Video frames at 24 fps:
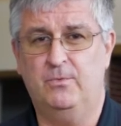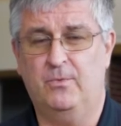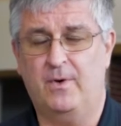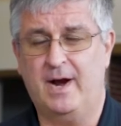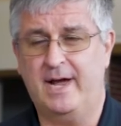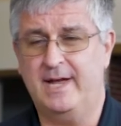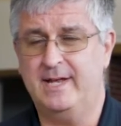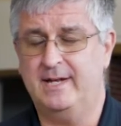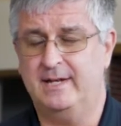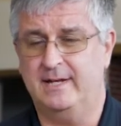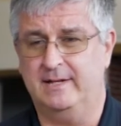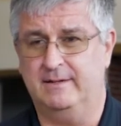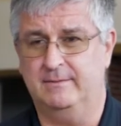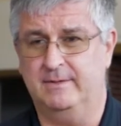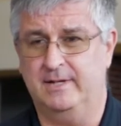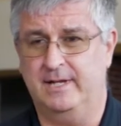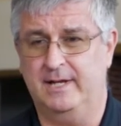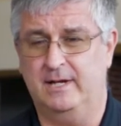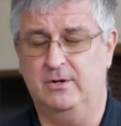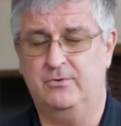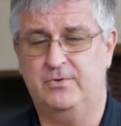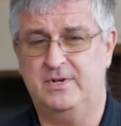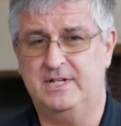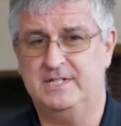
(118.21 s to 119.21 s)
write, and
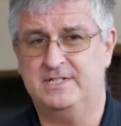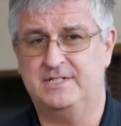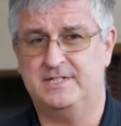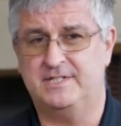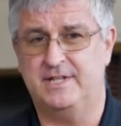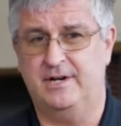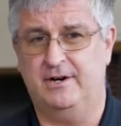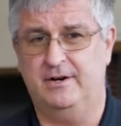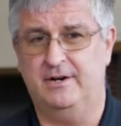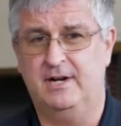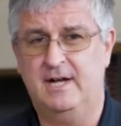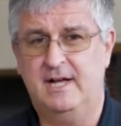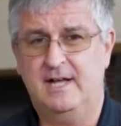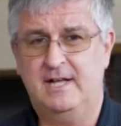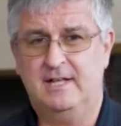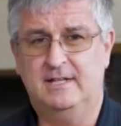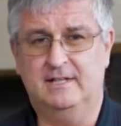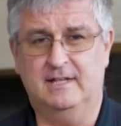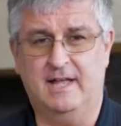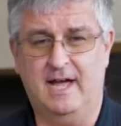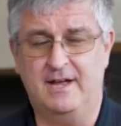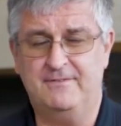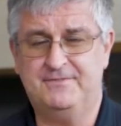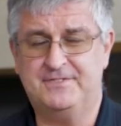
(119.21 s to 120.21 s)
increase their
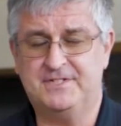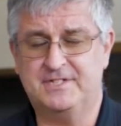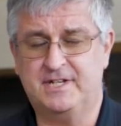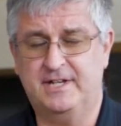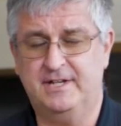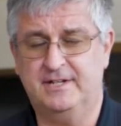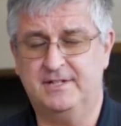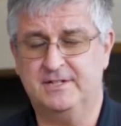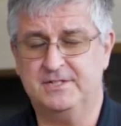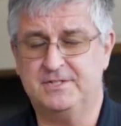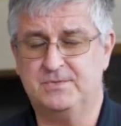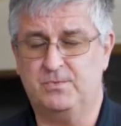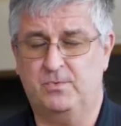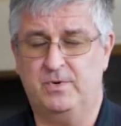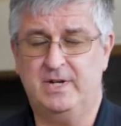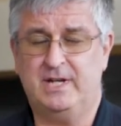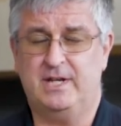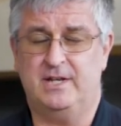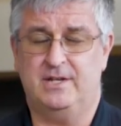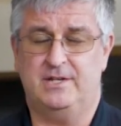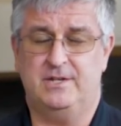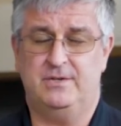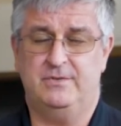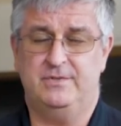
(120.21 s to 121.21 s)
life skills, we
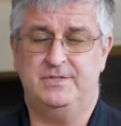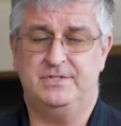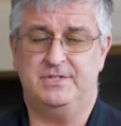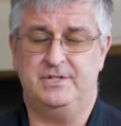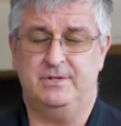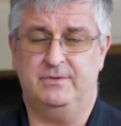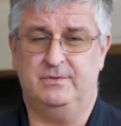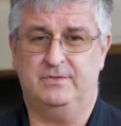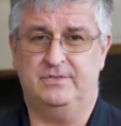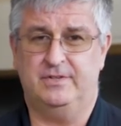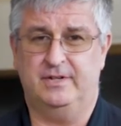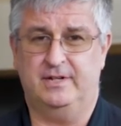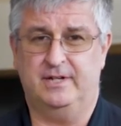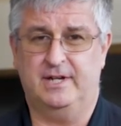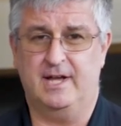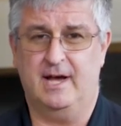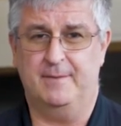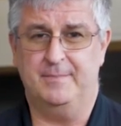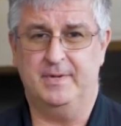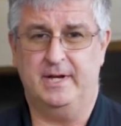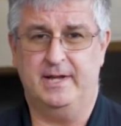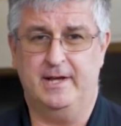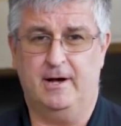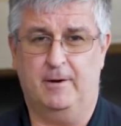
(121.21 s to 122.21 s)
could use you to
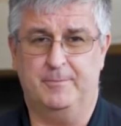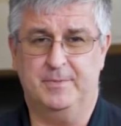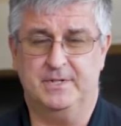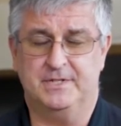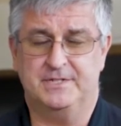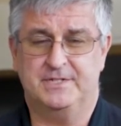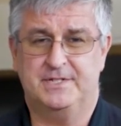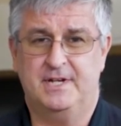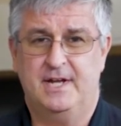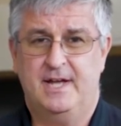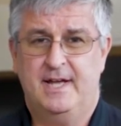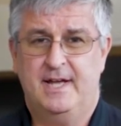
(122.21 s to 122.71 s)
come and help us.